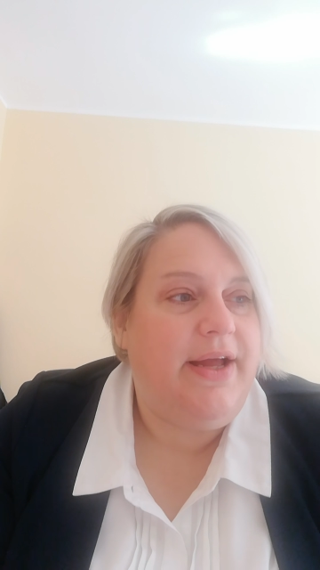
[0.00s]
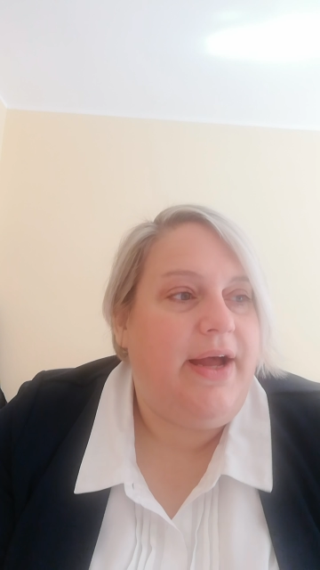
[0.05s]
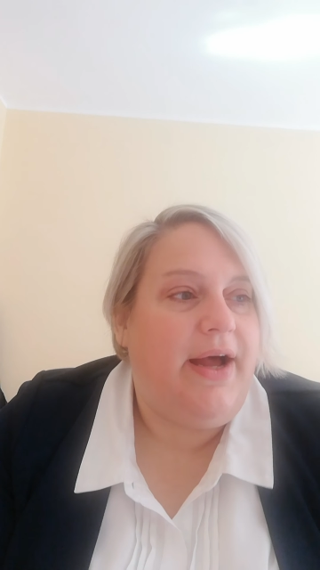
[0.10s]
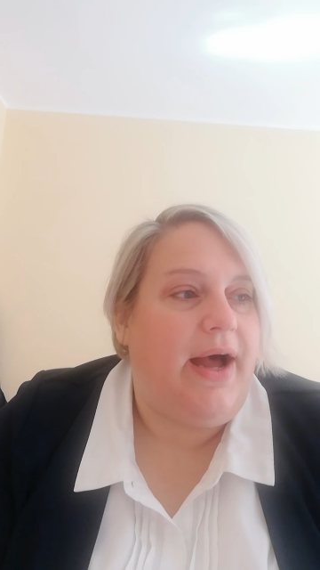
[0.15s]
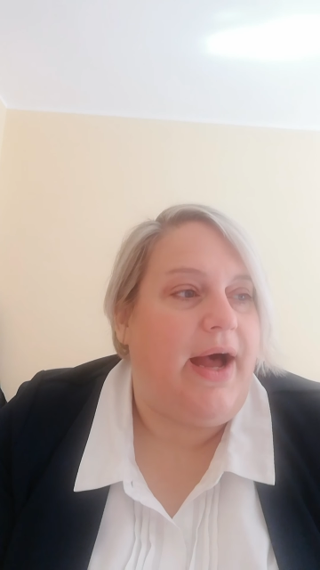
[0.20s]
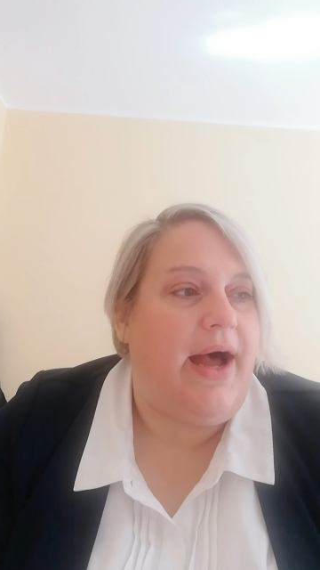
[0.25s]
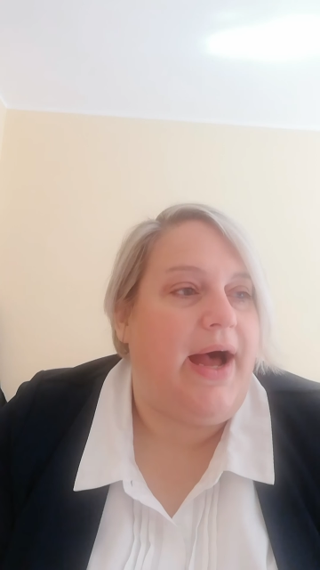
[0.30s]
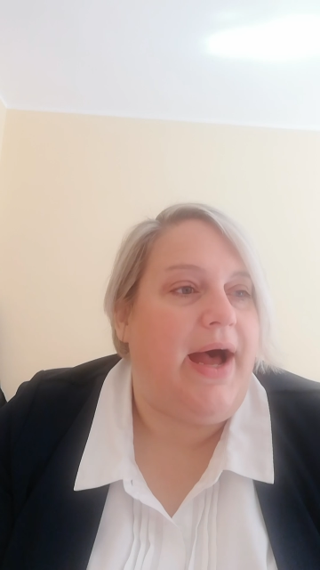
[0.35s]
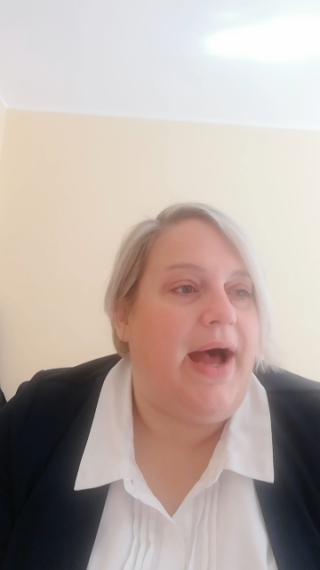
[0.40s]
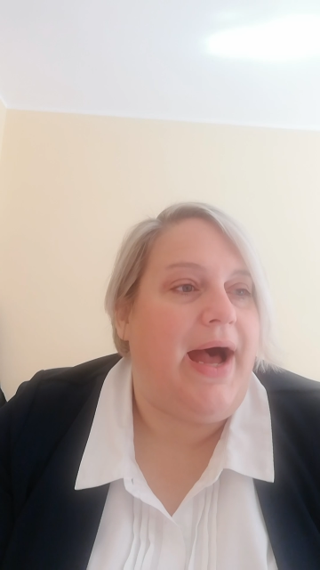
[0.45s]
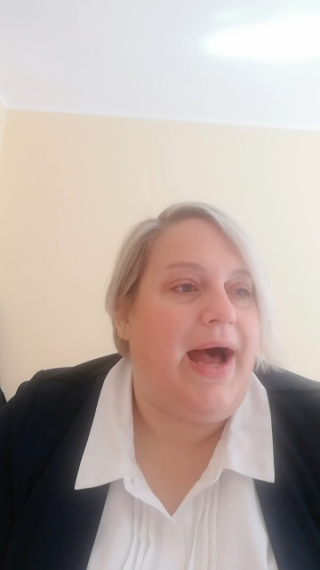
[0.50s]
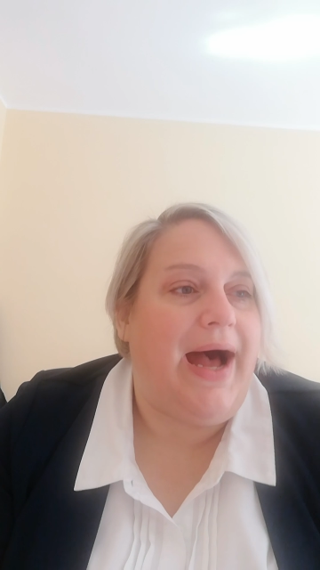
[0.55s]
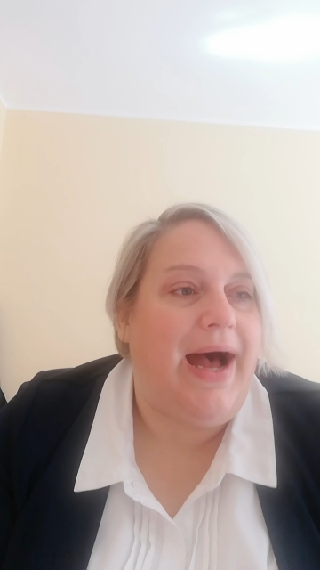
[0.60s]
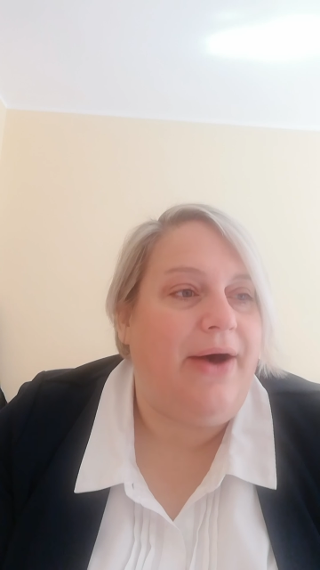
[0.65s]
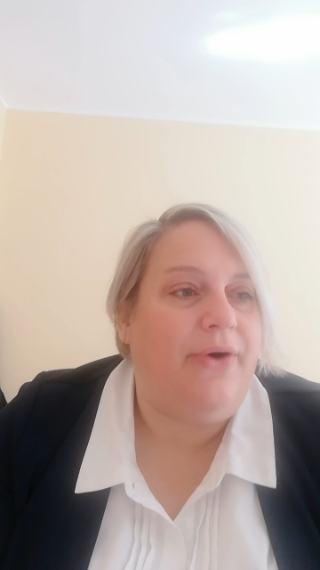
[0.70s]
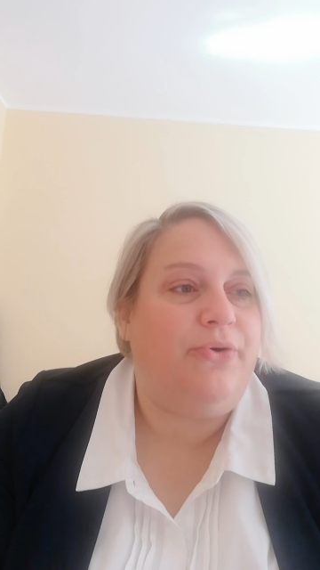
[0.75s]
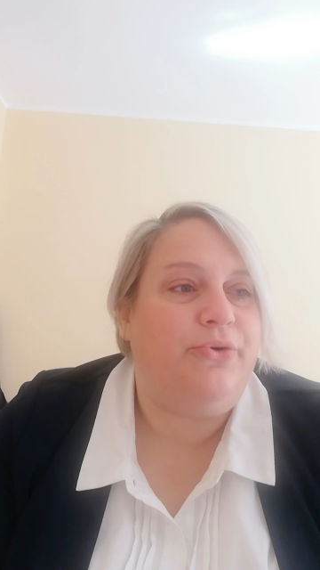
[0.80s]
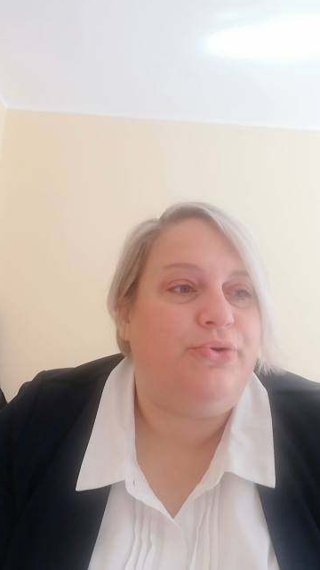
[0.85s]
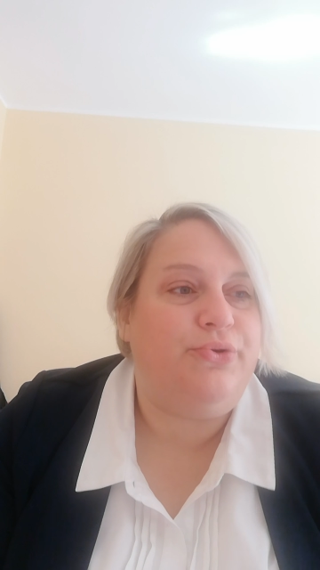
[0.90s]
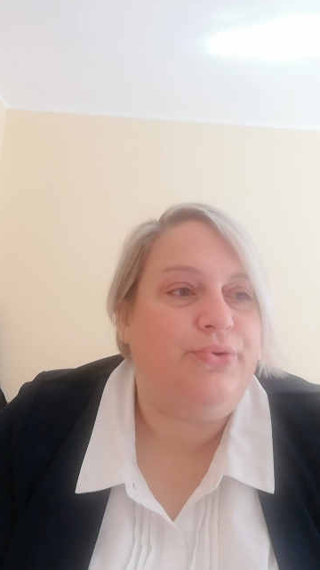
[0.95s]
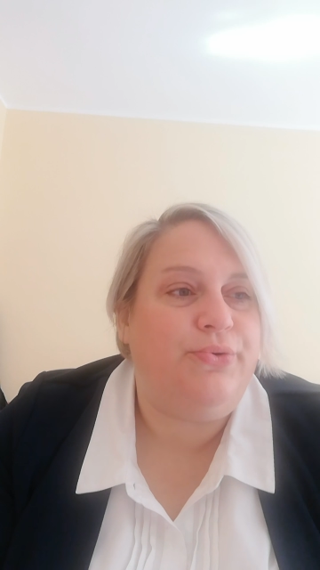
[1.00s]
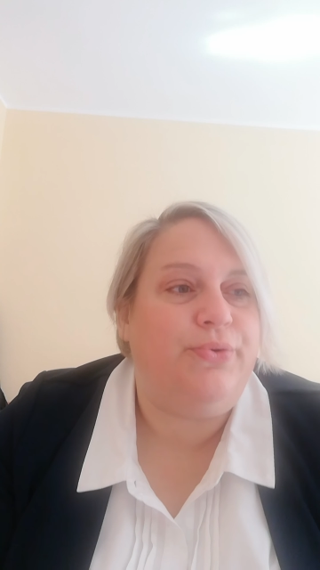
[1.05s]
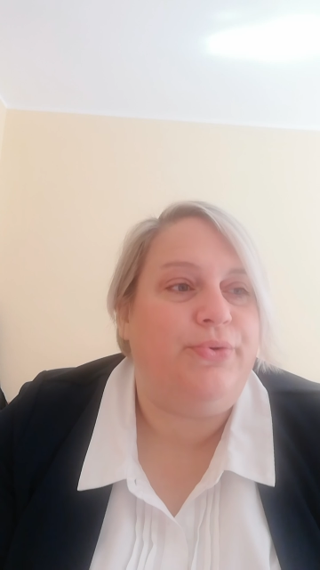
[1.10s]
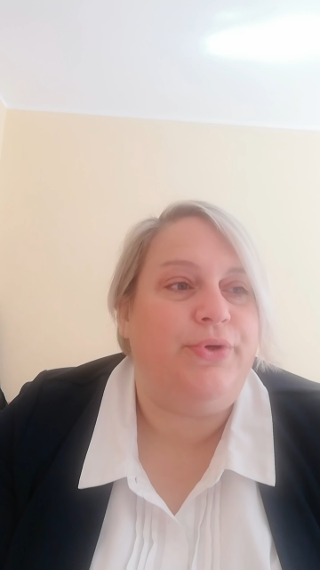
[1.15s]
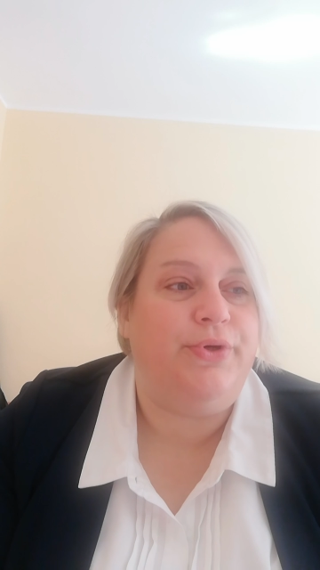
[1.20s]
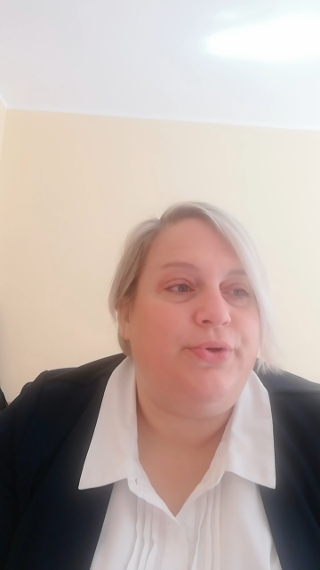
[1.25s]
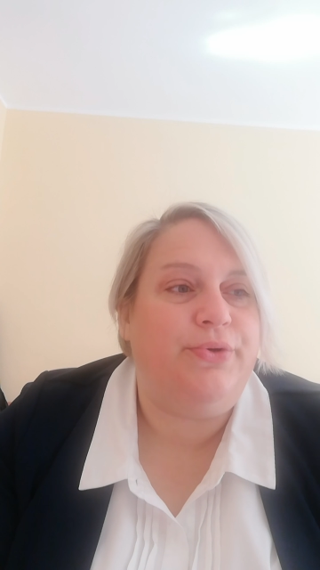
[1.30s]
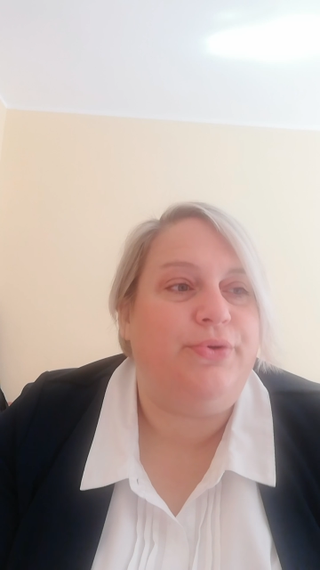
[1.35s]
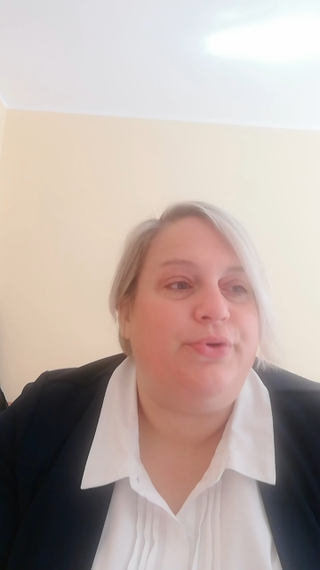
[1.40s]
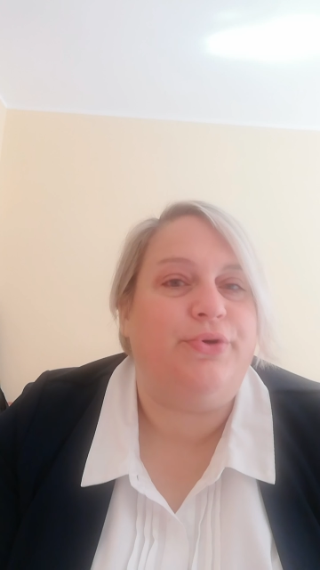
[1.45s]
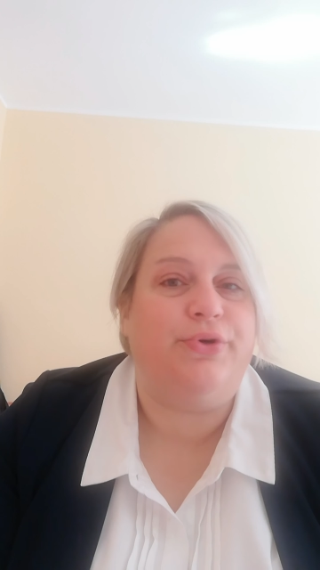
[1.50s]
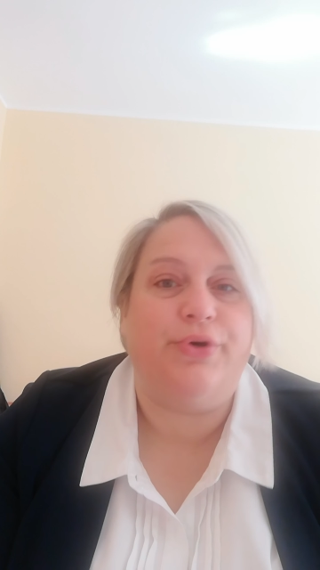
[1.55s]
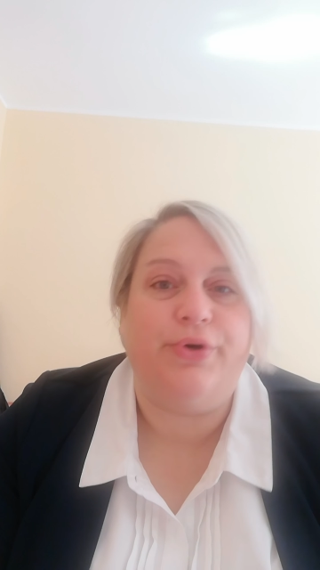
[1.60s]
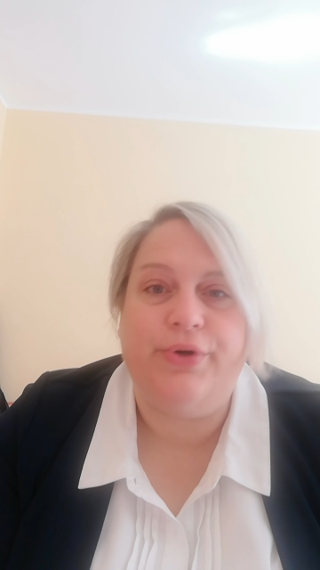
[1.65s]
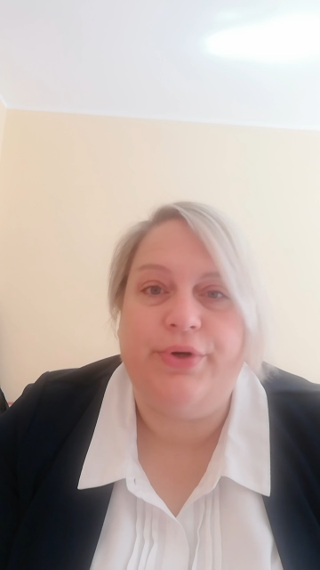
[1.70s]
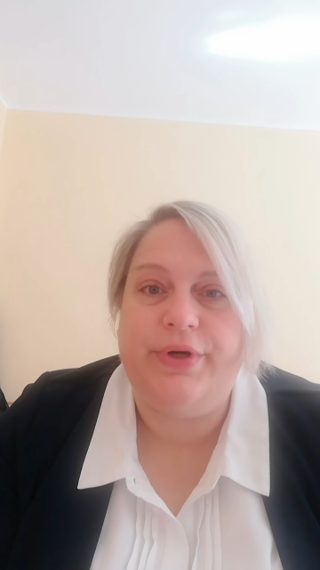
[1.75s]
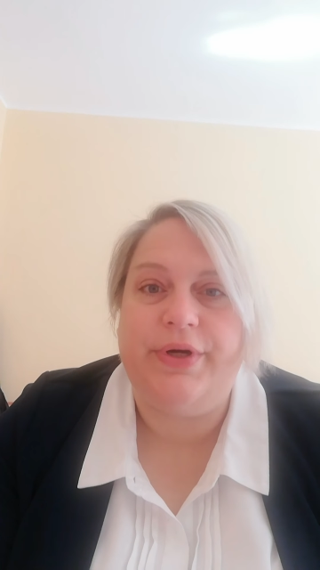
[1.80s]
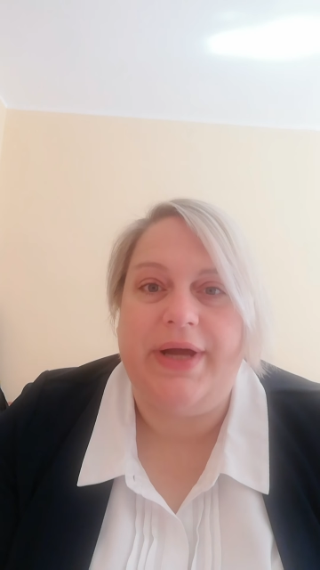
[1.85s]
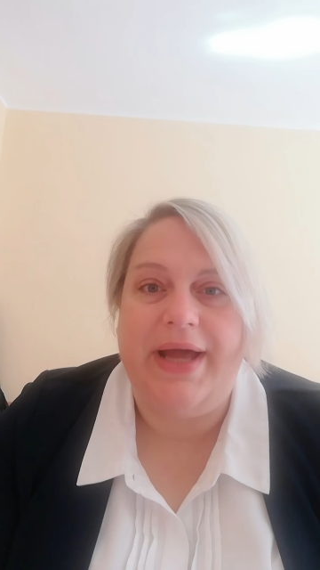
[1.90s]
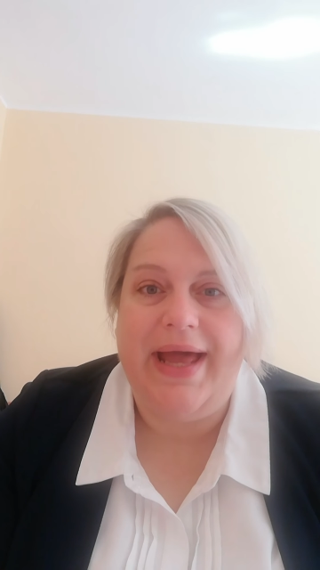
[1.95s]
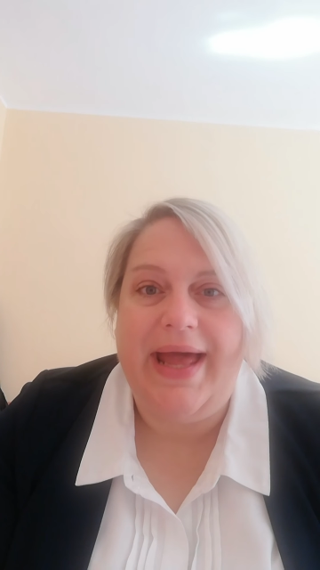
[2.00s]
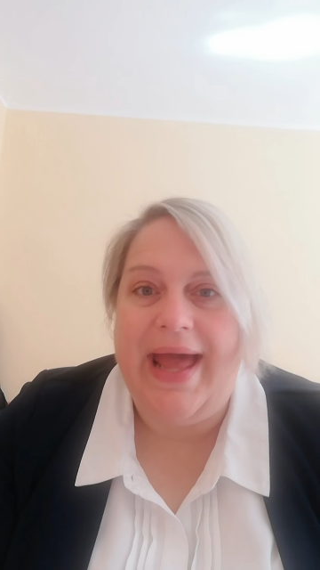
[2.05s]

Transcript: how do you cook